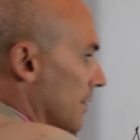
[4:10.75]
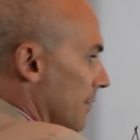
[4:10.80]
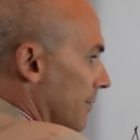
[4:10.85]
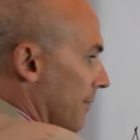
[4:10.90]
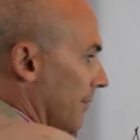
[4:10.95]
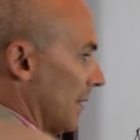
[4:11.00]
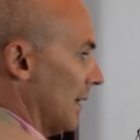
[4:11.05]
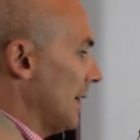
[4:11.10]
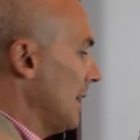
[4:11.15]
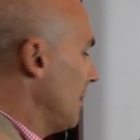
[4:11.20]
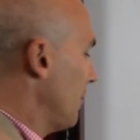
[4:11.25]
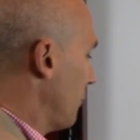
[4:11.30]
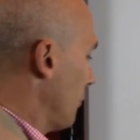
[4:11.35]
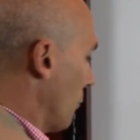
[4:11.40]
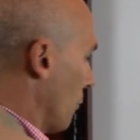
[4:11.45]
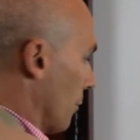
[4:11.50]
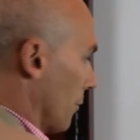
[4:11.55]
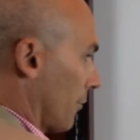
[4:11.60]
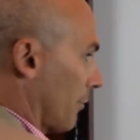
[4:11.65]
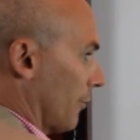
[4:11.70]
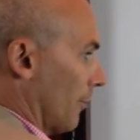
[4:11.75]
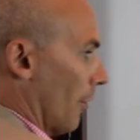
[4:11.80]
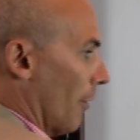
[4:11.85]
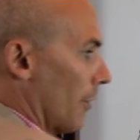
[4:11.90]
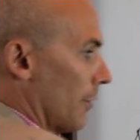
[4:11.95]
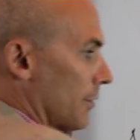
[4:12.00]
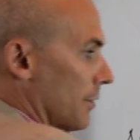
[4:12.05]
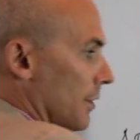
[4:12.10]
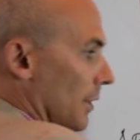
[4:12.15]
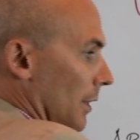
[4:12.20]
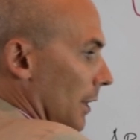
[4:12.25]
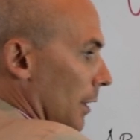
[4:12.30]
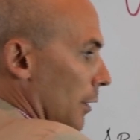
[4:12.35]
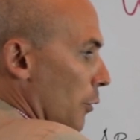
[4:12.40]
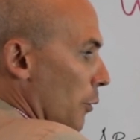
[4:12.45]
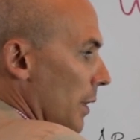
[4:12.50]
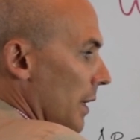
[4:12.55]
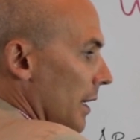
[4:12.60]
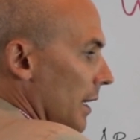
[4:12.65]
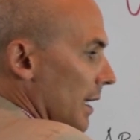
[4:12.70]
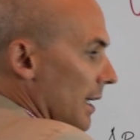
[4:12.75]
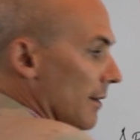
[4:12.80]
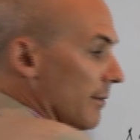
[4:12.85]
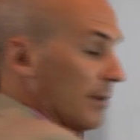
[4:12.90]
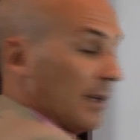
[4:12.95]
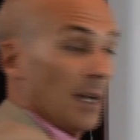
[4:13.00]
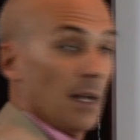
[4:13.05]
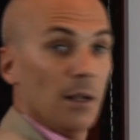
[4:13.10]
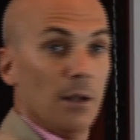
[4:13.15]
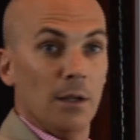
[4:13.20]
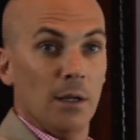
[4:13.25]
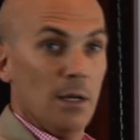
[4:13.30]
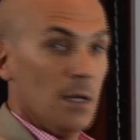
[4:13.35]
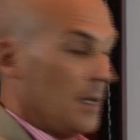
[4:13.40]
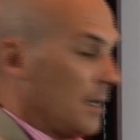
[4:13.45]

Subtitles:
to finish or start to liquidity event